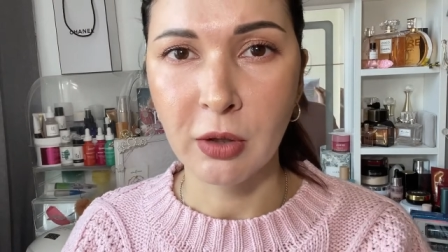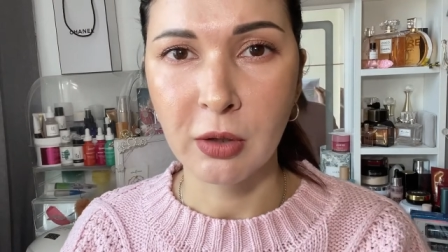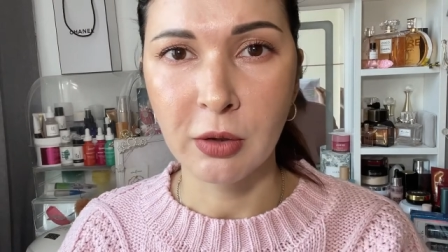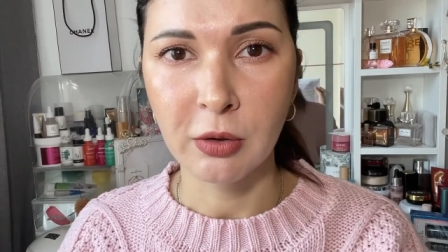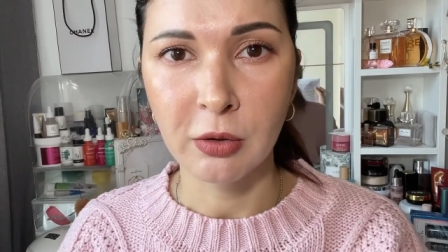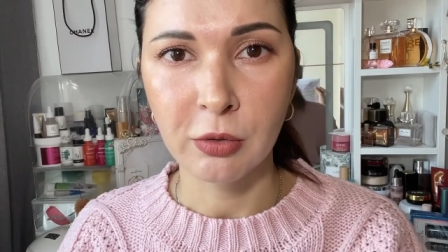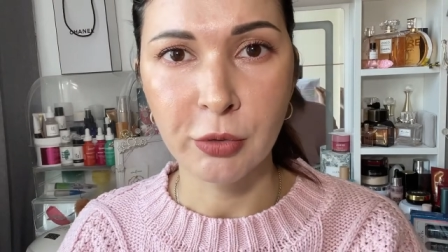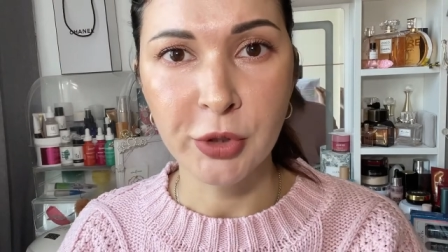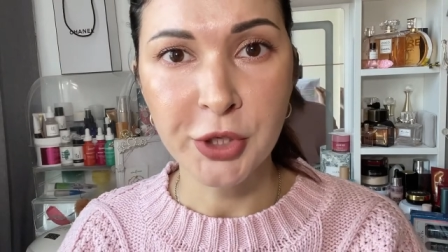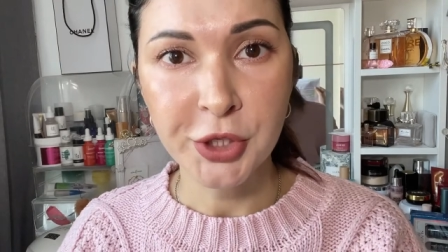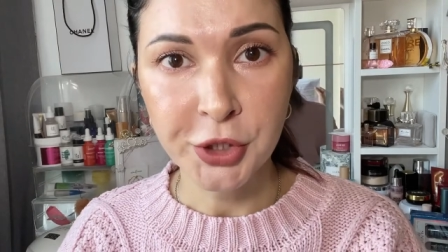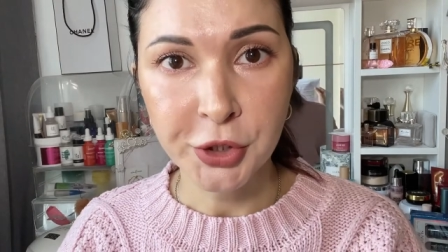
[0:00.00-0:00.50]

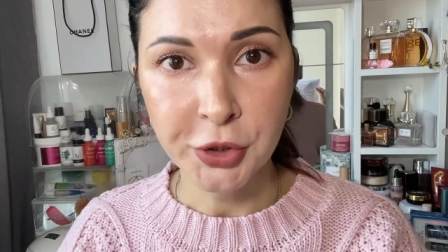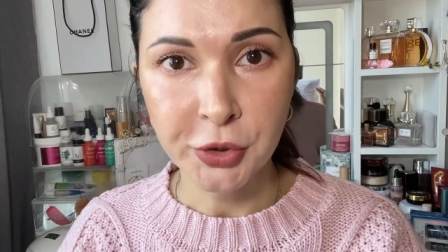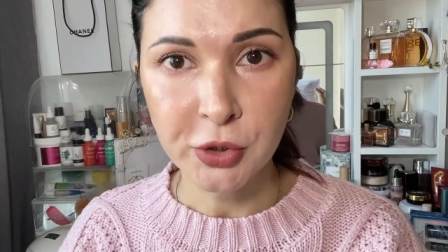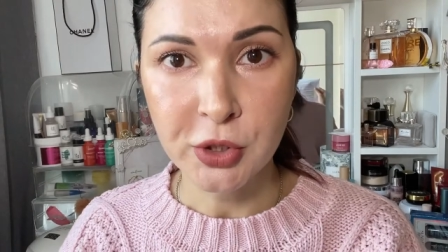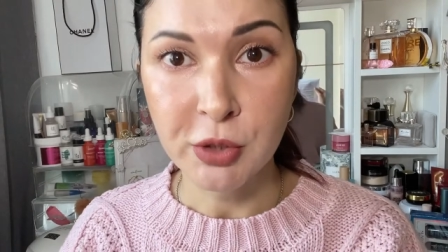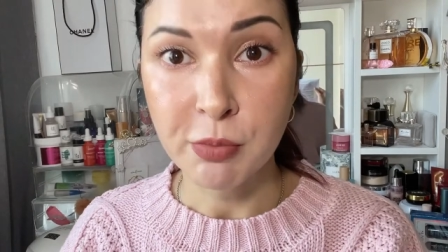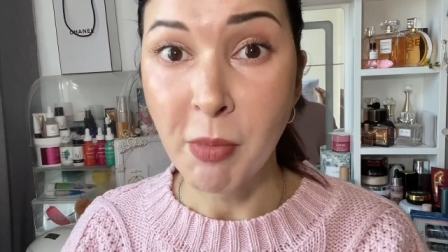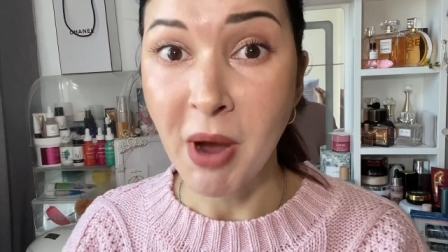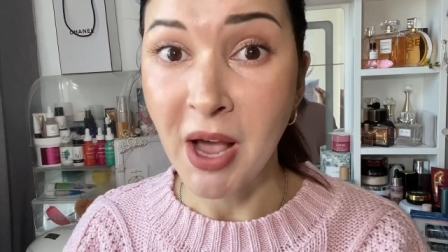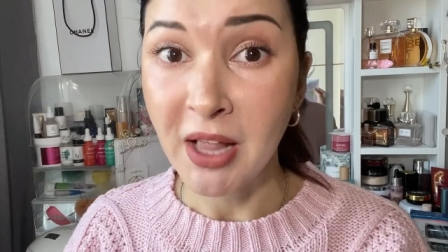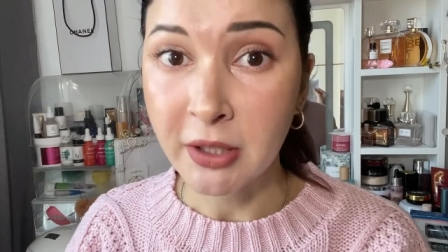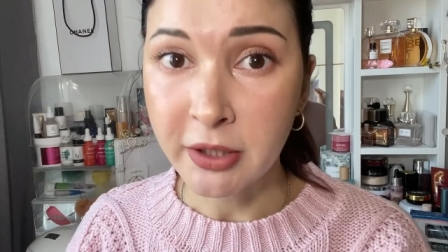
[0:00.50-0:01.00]
reduce
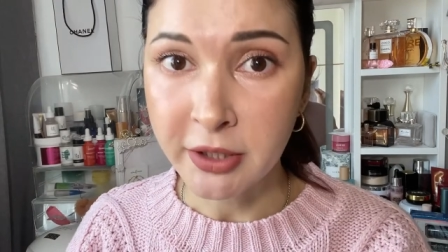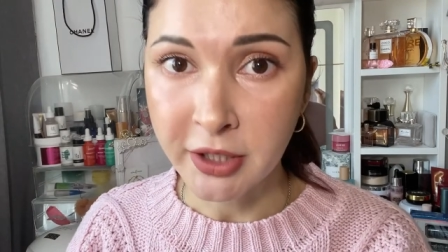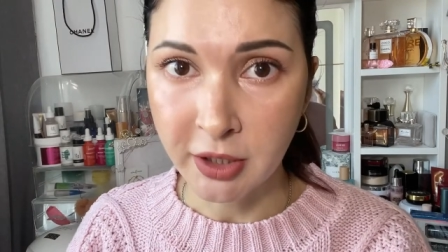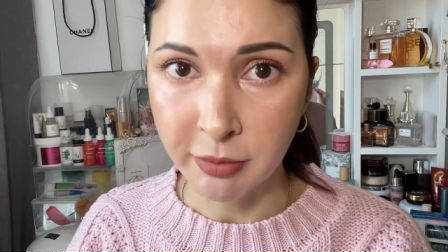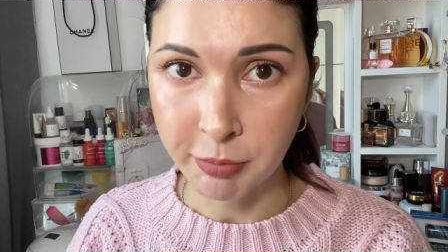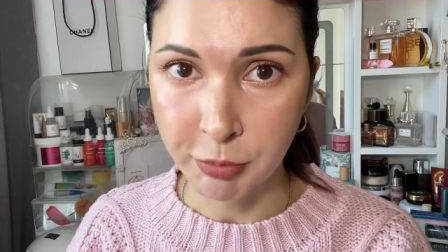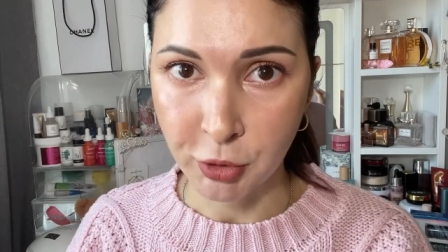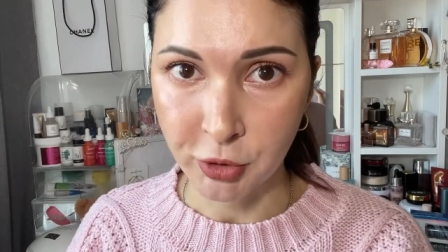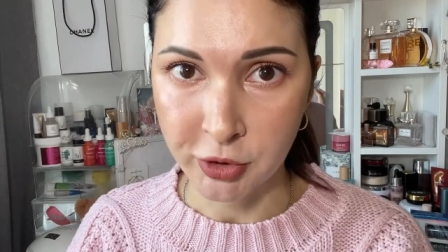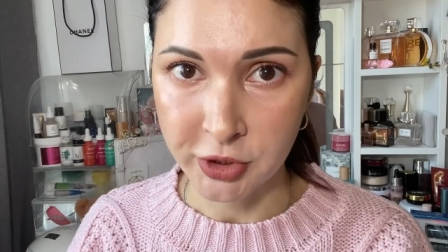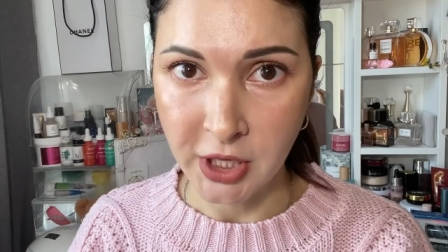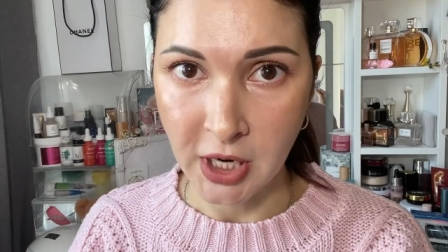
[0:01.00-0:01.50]
melanin
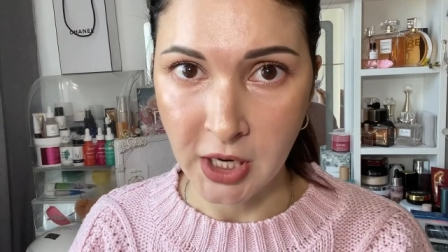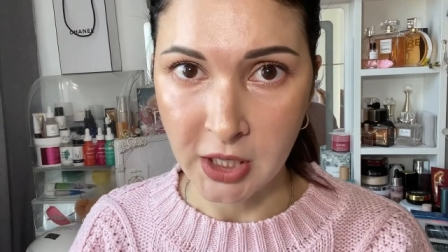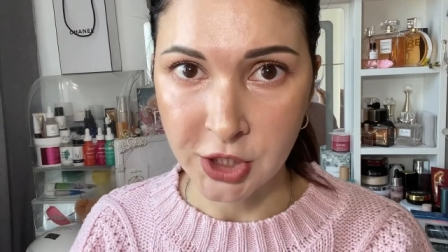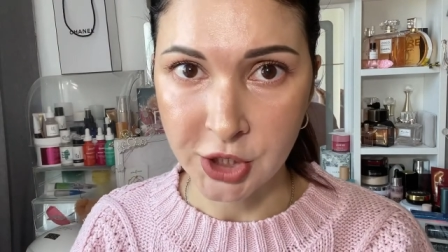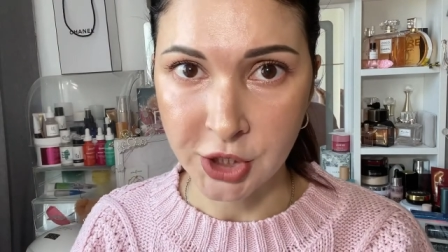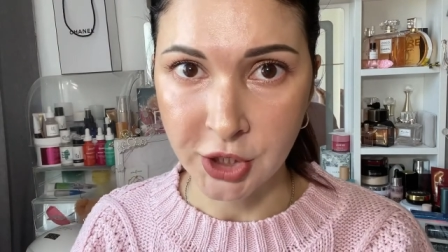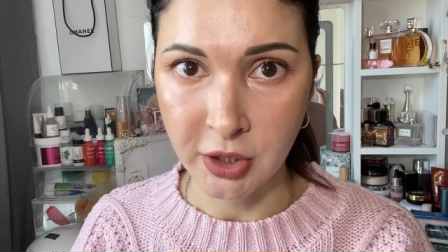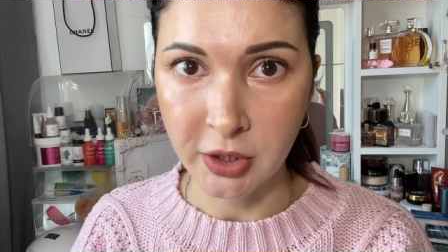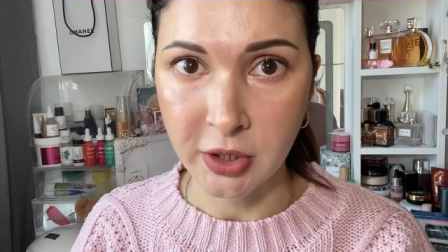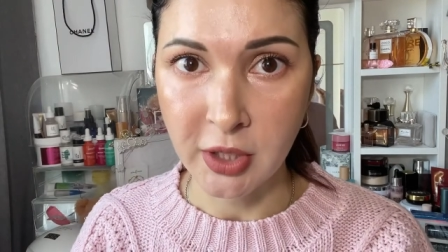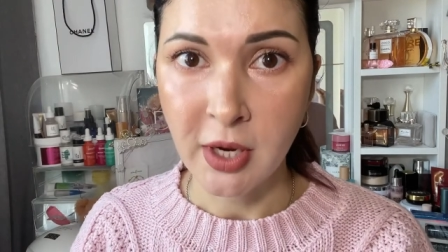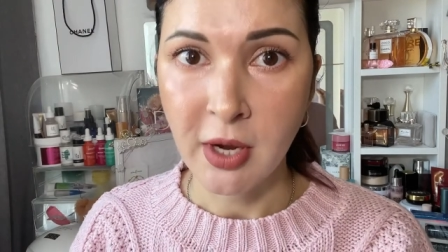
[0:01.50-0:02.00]

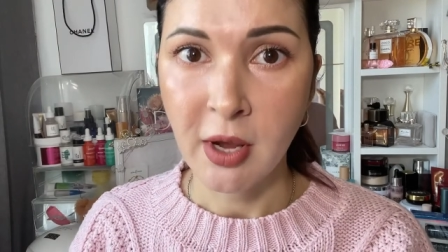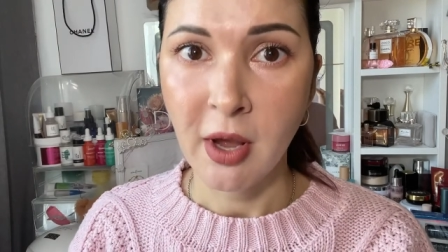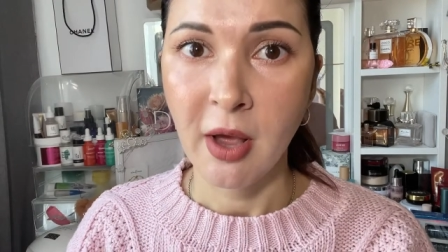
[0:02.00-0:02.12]
production